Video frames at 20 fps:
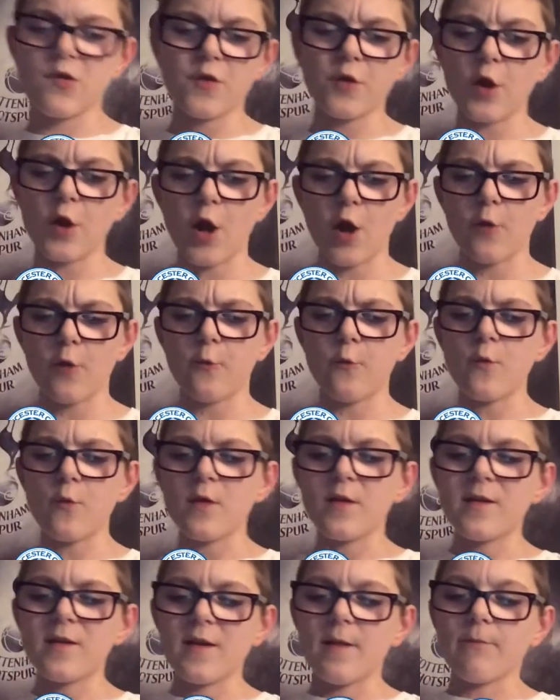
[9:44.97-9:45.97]
You know,
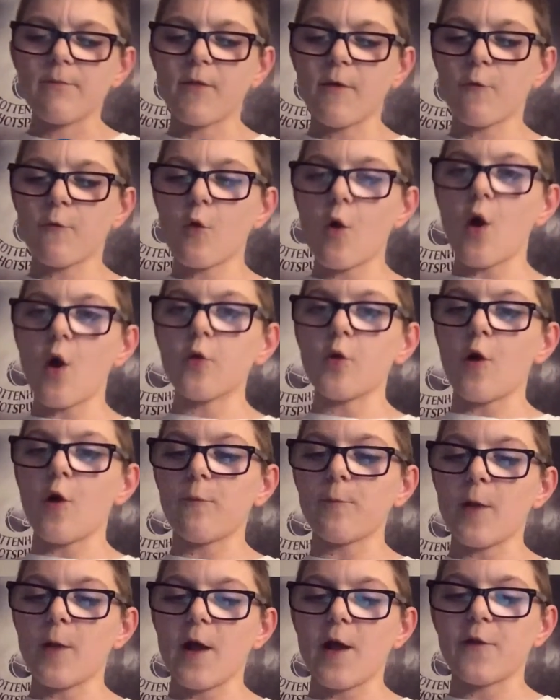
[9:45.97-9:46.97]
they've got a lot
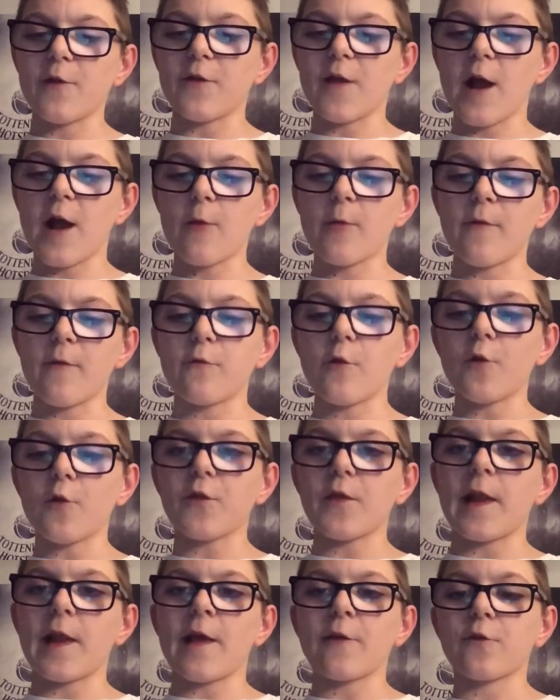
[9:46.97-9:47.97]
of players out. They've
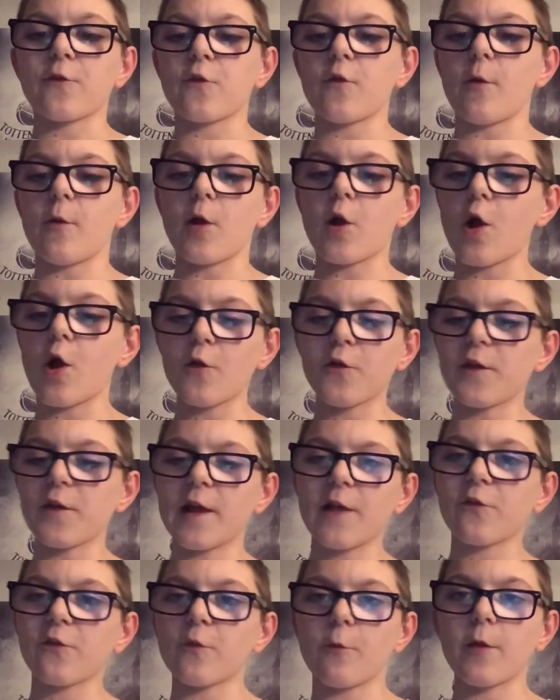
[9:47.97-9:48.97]
lost the last two. I can't see
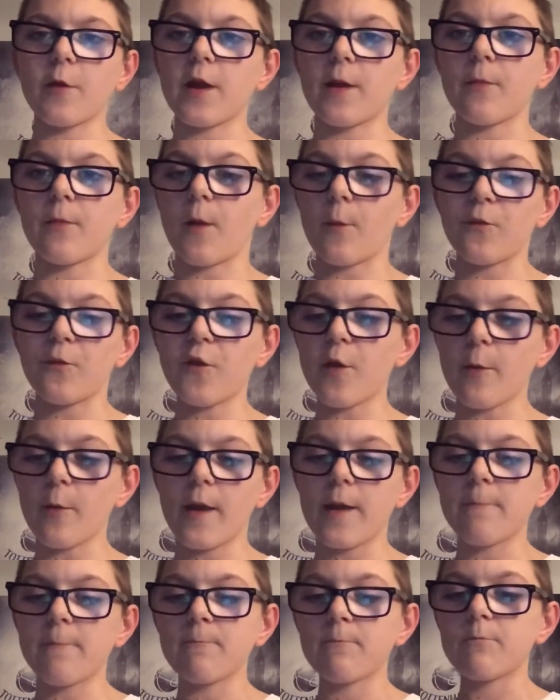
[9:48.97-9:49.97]
Leicester winning. I'm
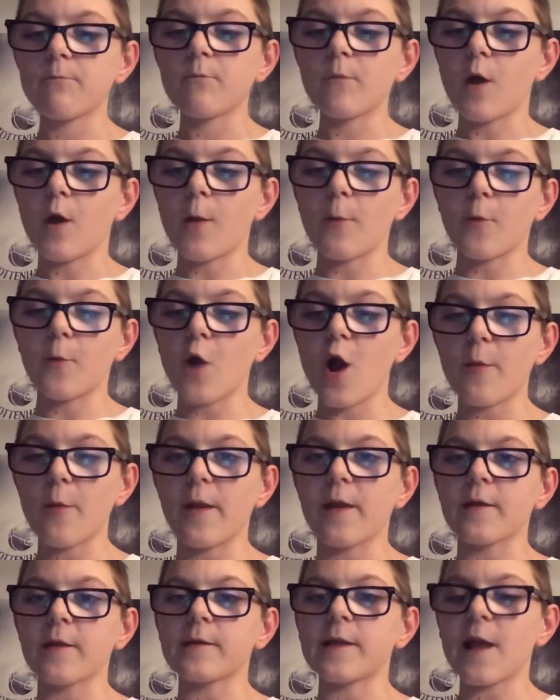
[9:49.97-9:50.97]
sorry. I'm
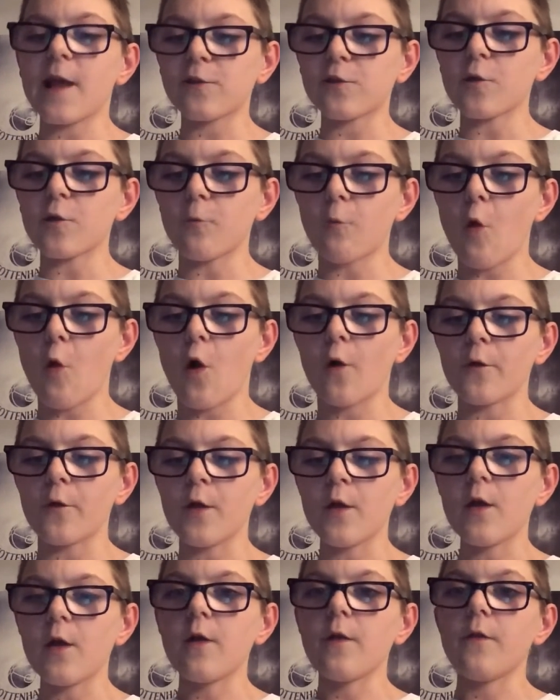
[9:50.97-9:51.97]
going Leicester 1,
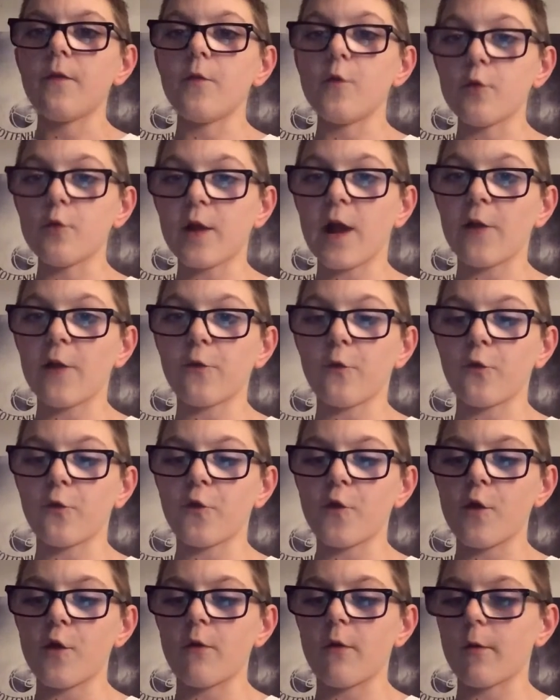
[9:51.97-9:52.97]
Newcastle
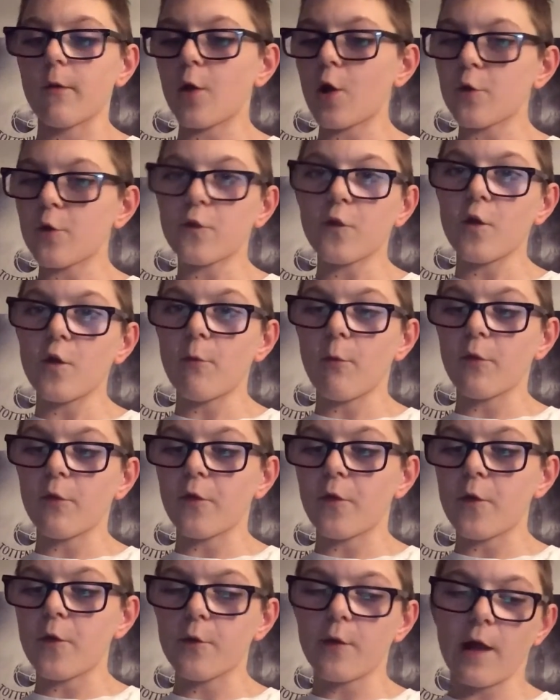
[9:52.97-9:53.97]
2. I'm going 2-1
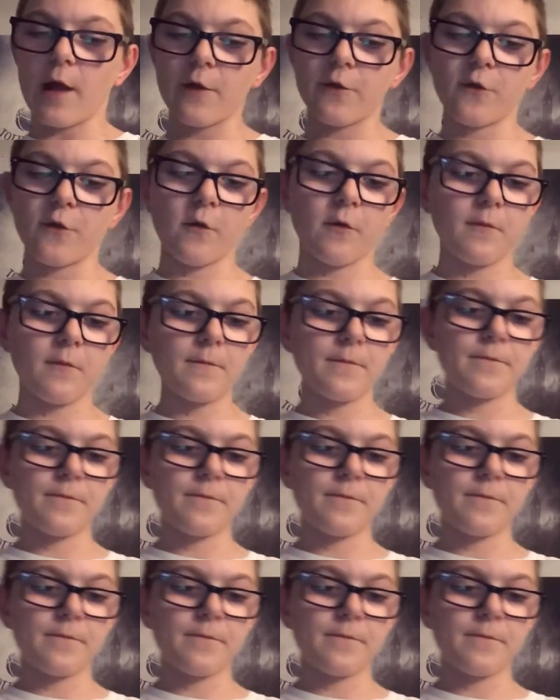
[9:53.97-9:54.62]
to Newcastle.